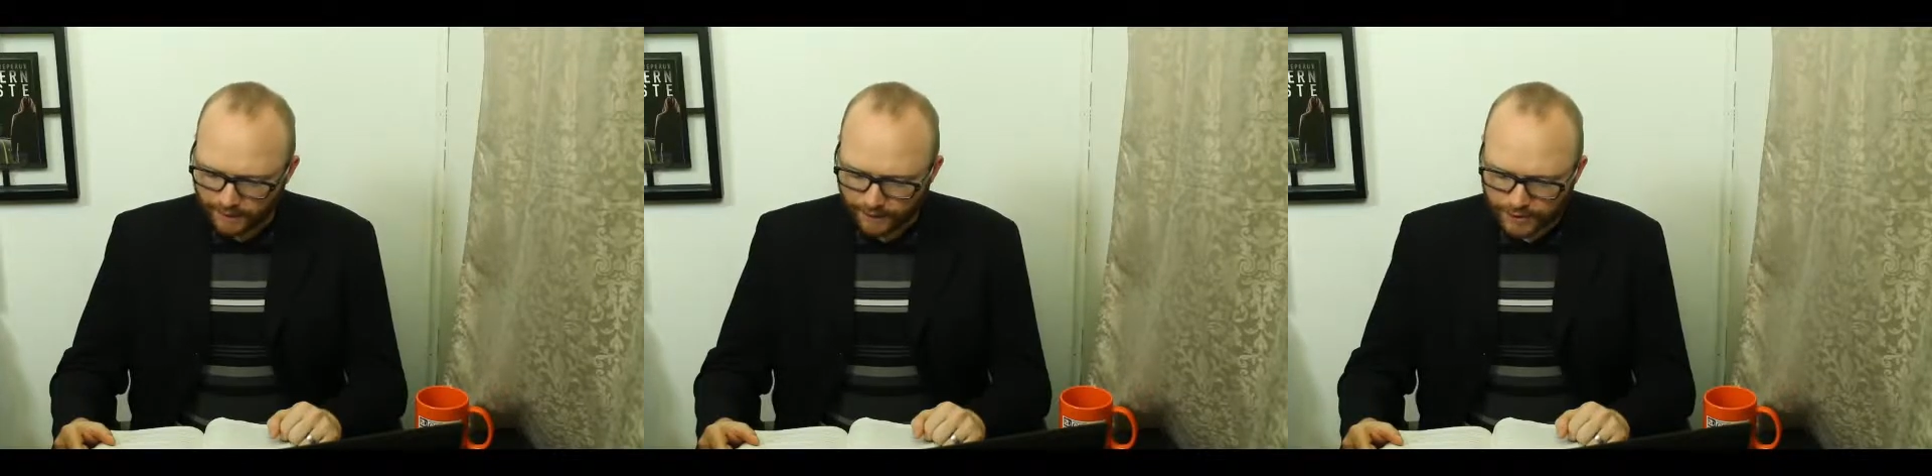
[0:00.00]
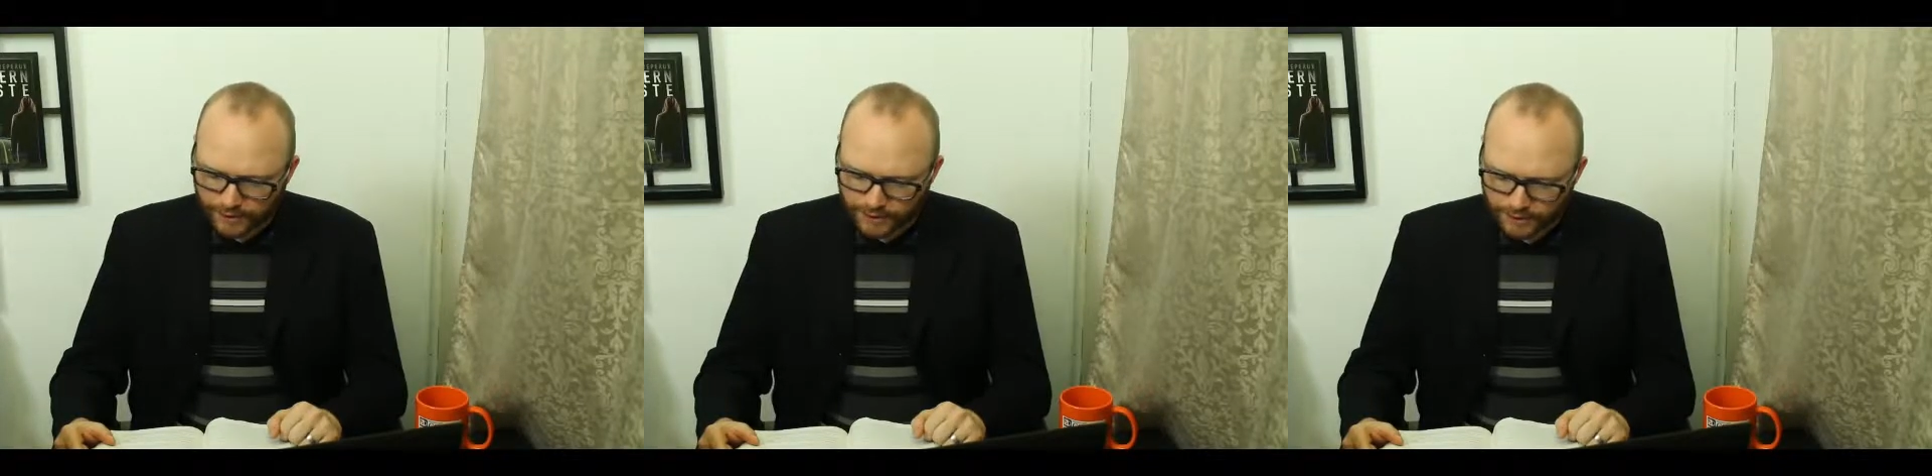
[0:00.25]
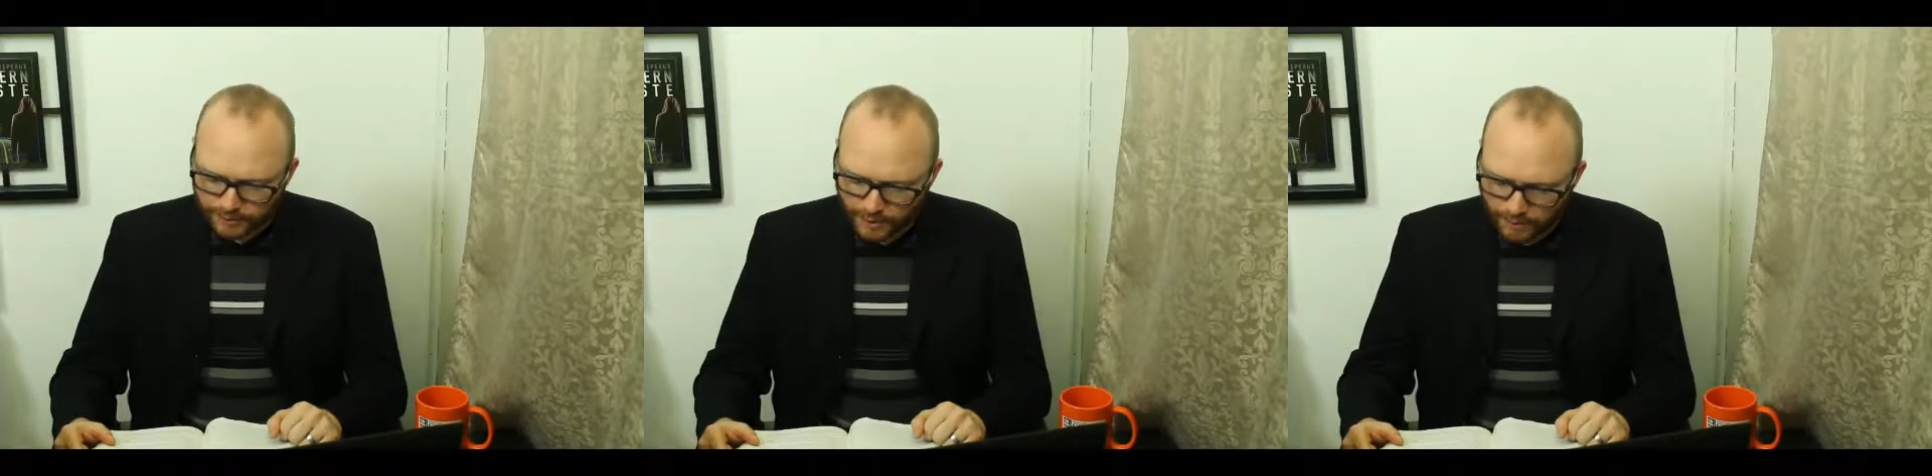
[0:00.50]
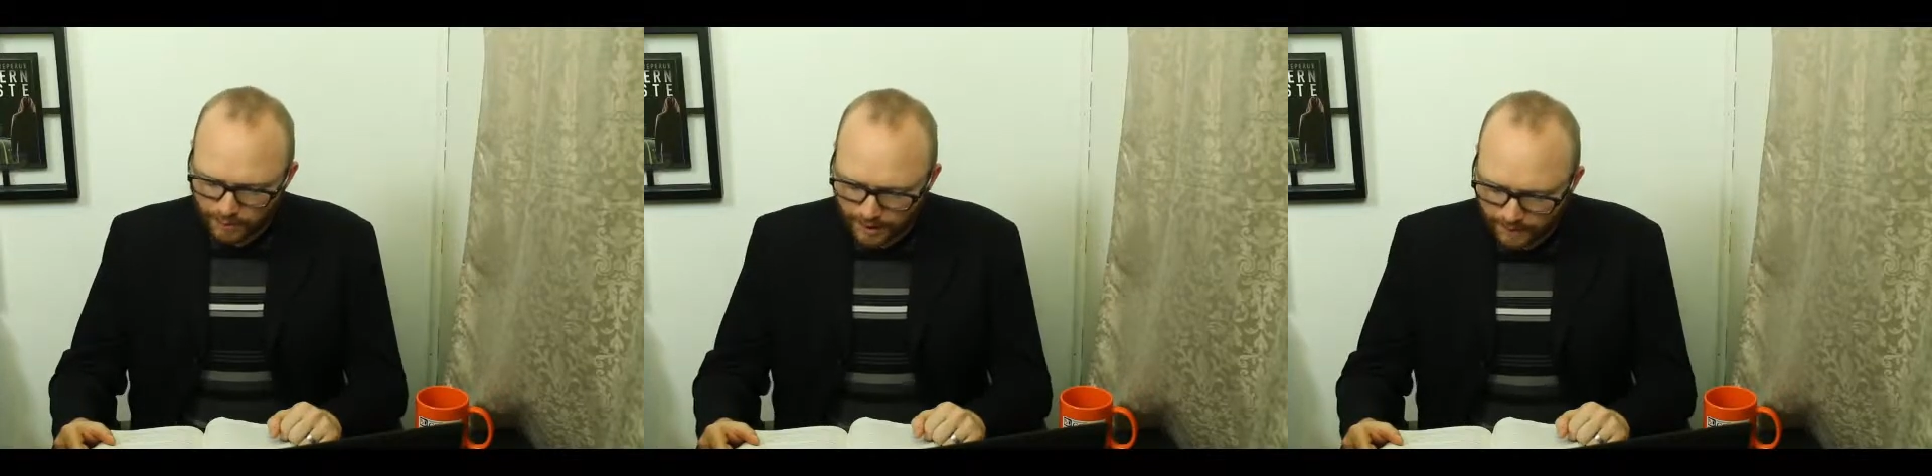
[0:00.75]
First, you should
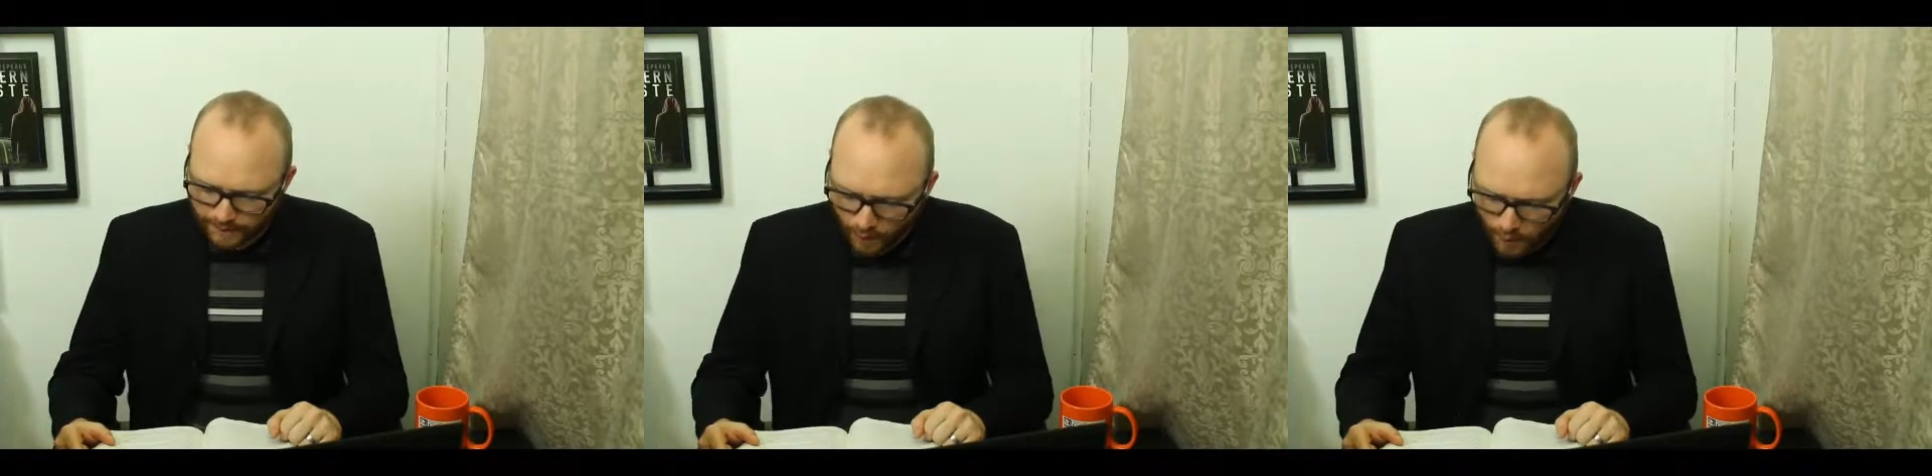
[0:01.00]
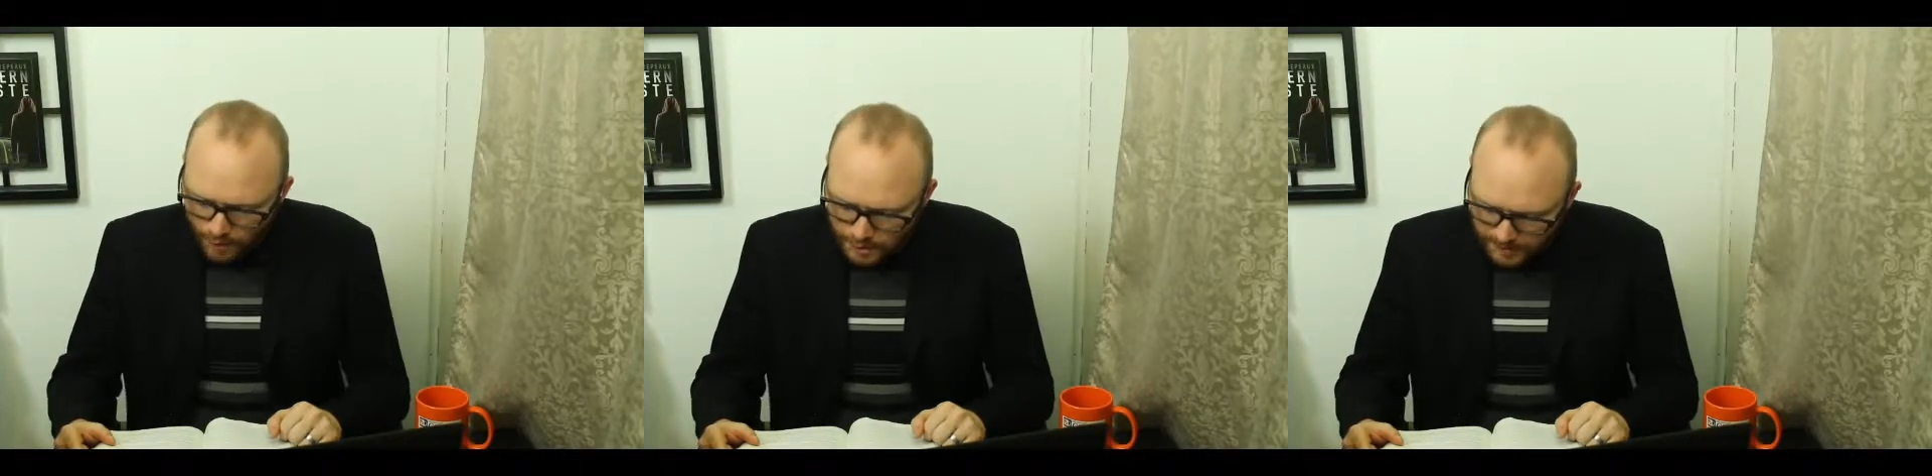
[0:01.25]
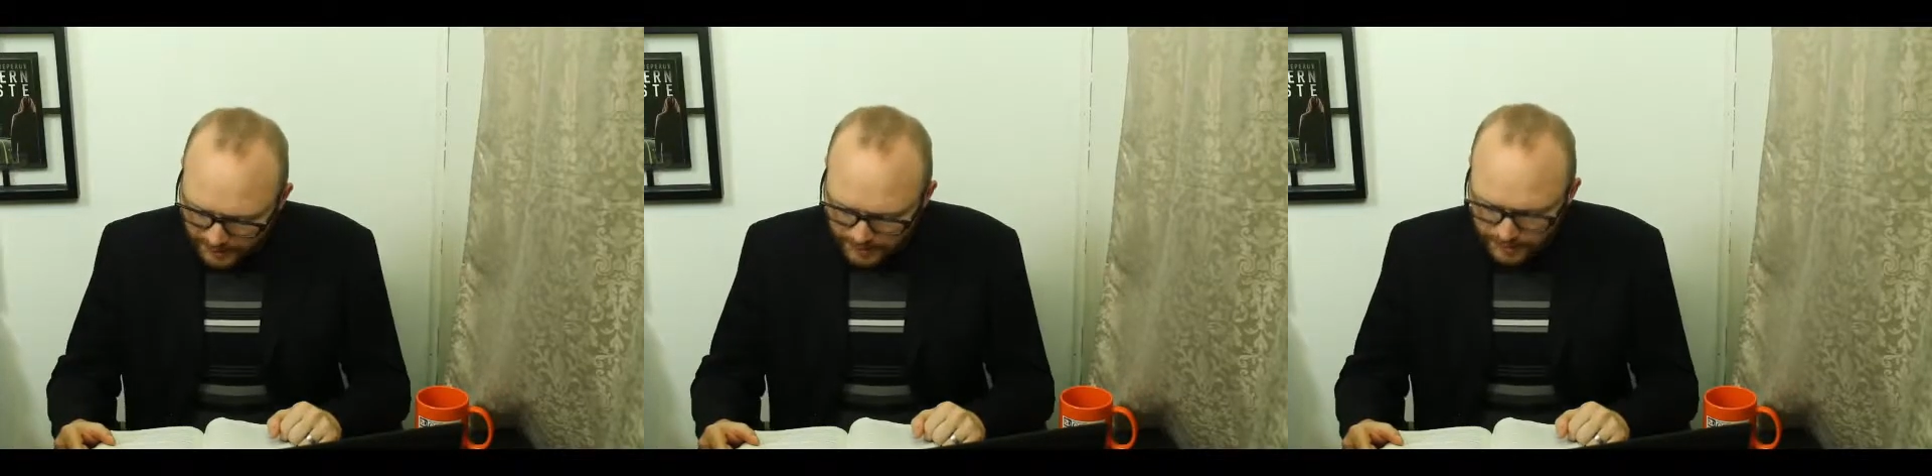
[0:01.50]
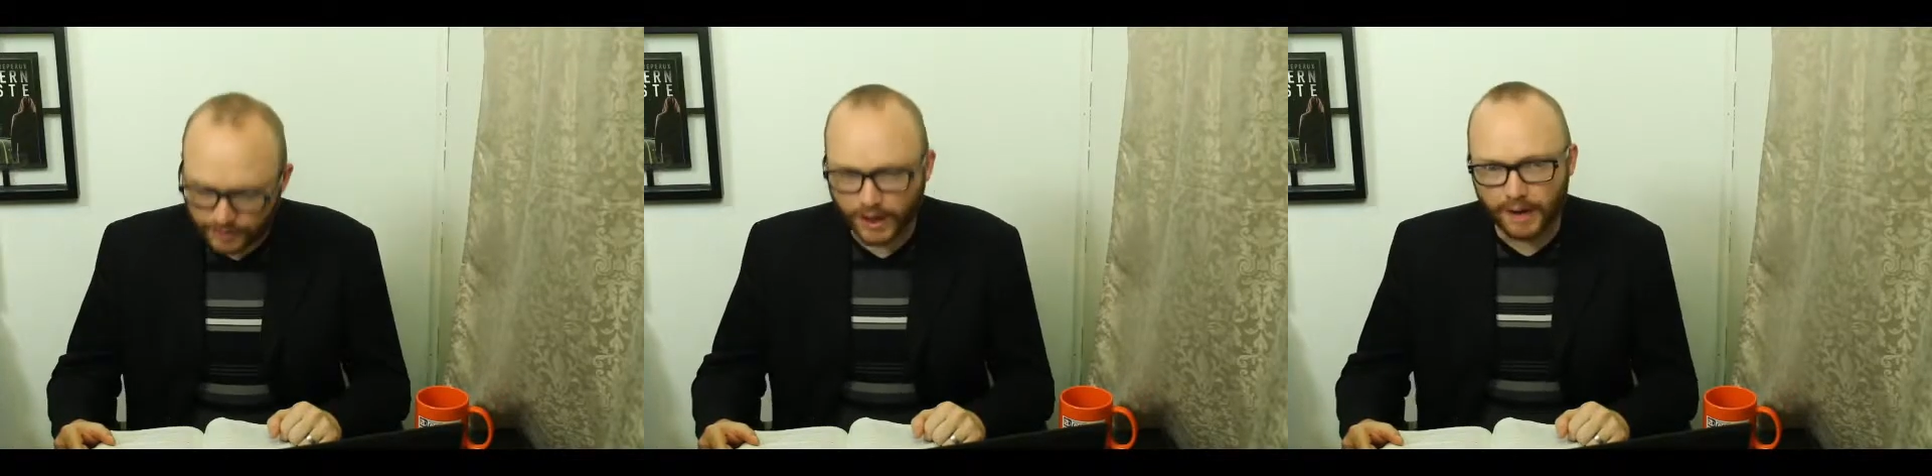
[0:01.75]
be well informed
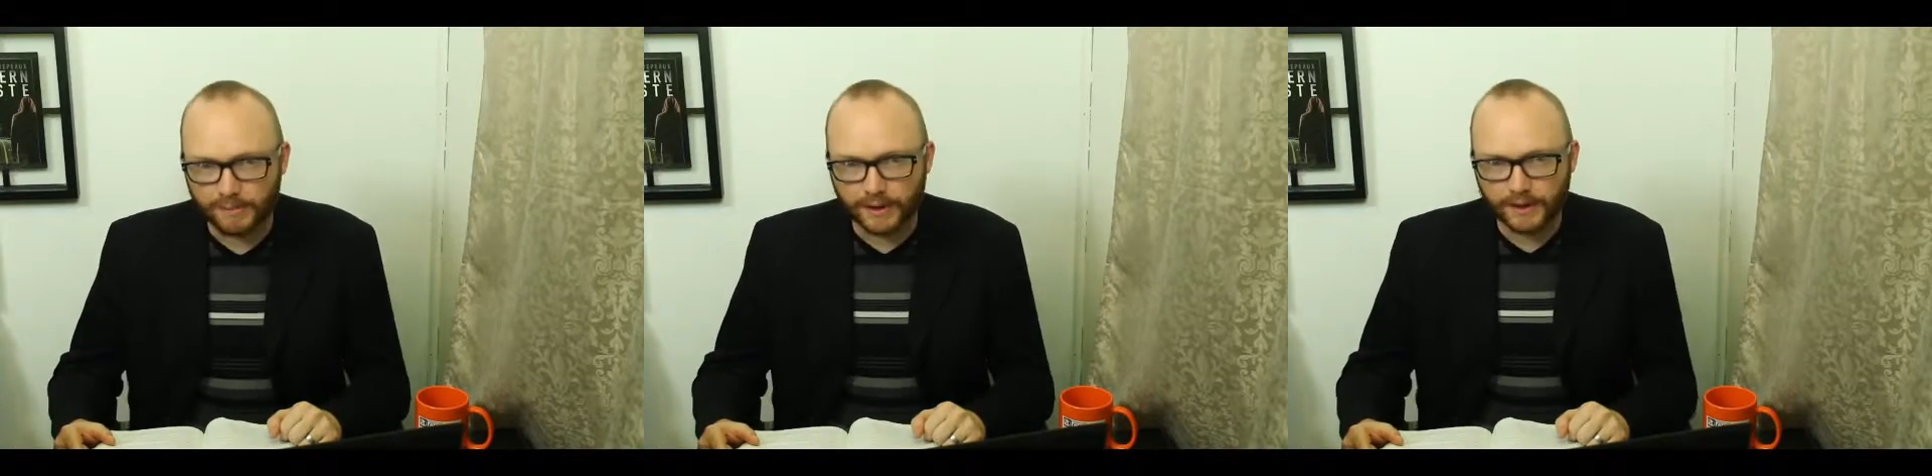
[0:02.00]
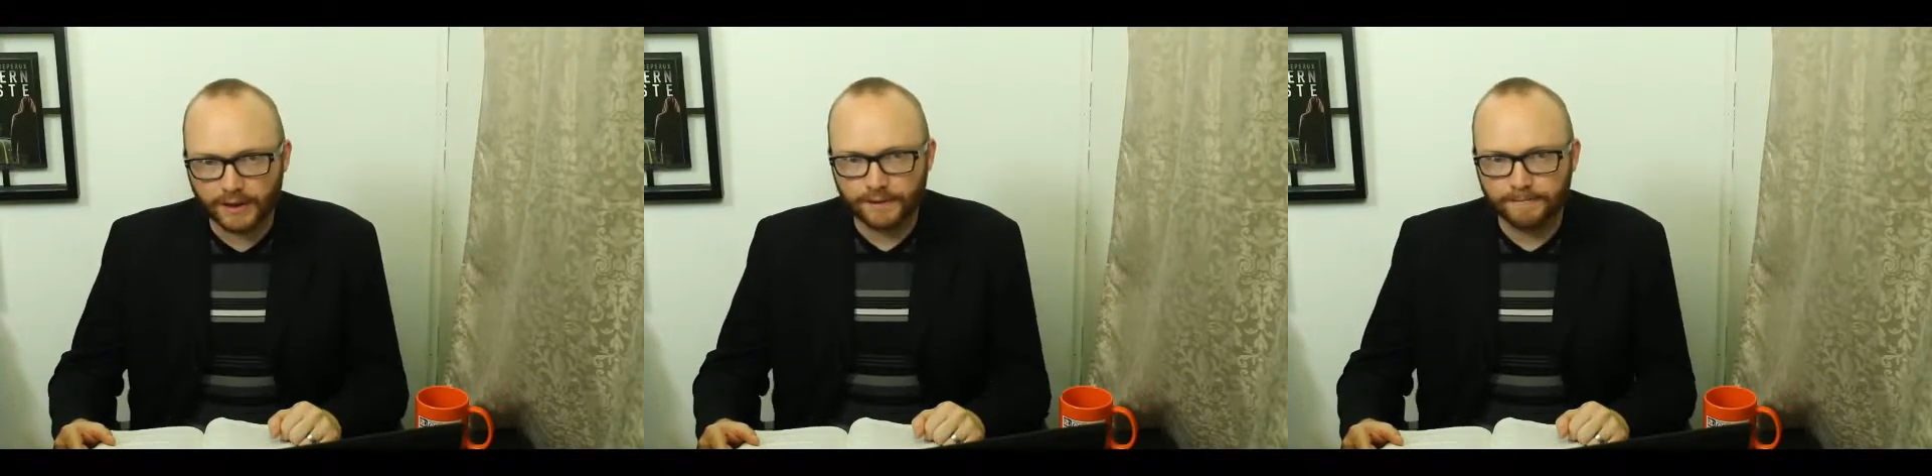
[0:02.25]
about your topic.